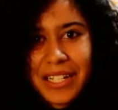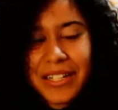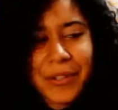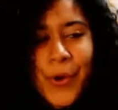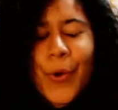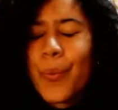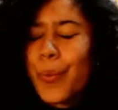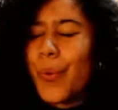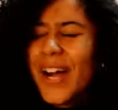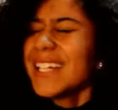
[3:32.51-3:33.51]
Like,
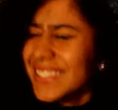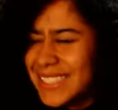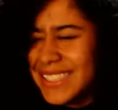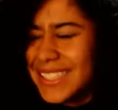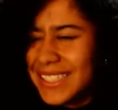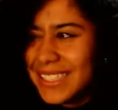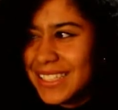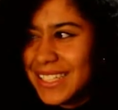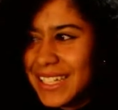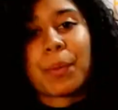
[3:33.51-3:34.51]
what?
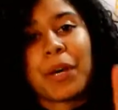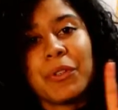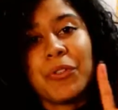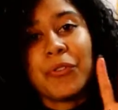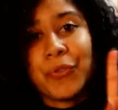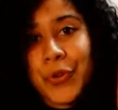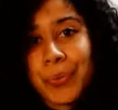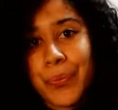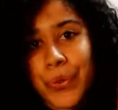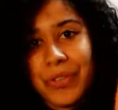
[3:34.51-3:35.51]
Probably
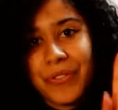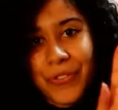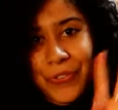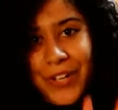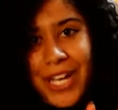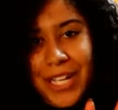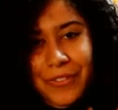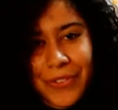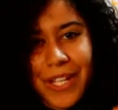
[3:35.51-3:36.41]
4.5,